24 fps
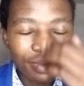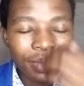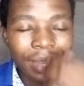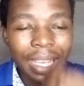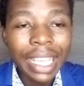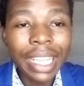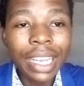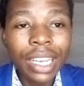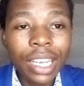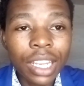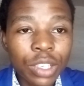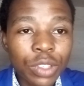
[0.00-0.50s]

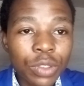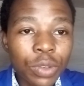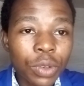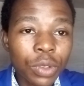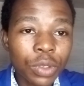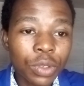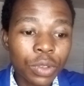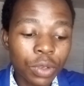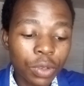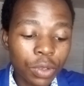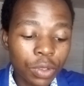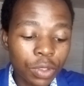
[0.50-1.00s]
in
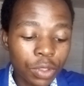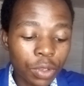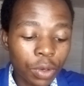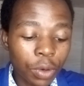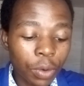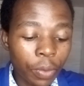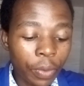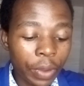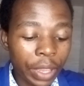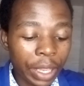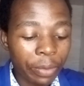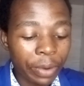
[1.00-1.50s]
Lesotho. So
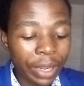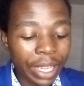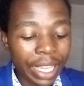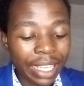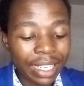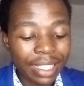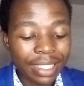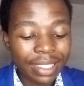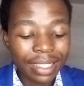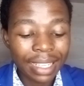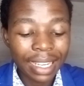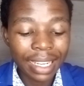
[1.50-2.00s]
we, we can
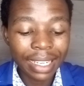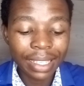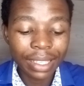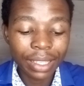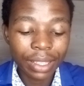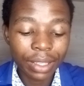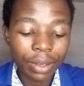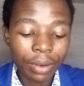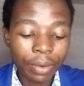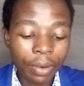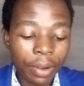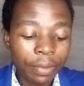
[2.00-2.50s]
start
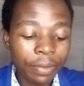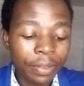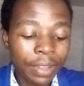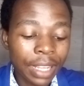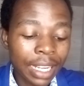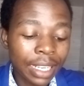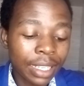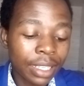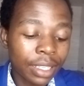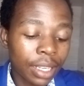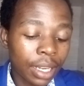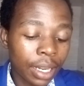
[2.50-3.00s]
with
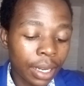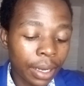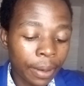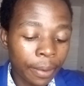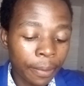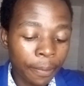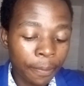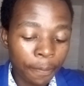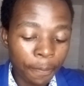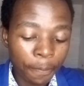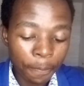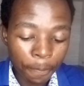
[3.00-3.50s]
that.
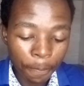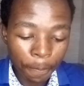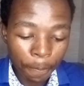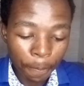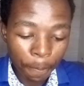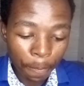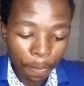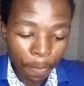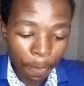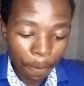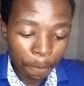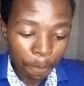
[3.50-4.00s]
Um,
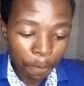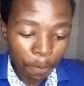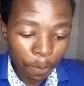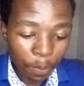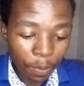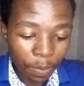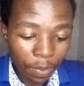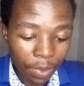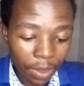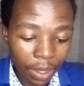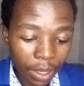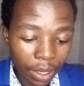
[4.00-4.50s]

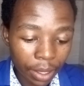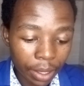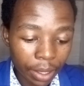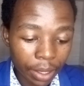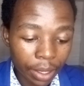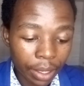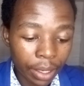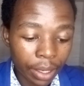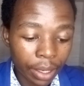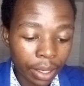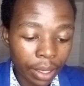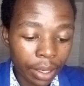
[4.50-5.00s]

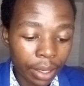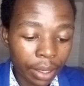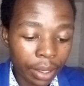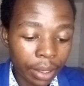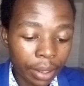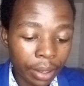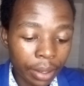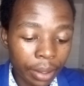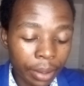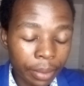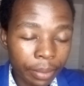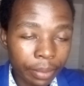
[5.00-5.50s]

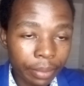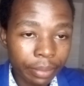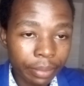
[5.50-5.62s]
um,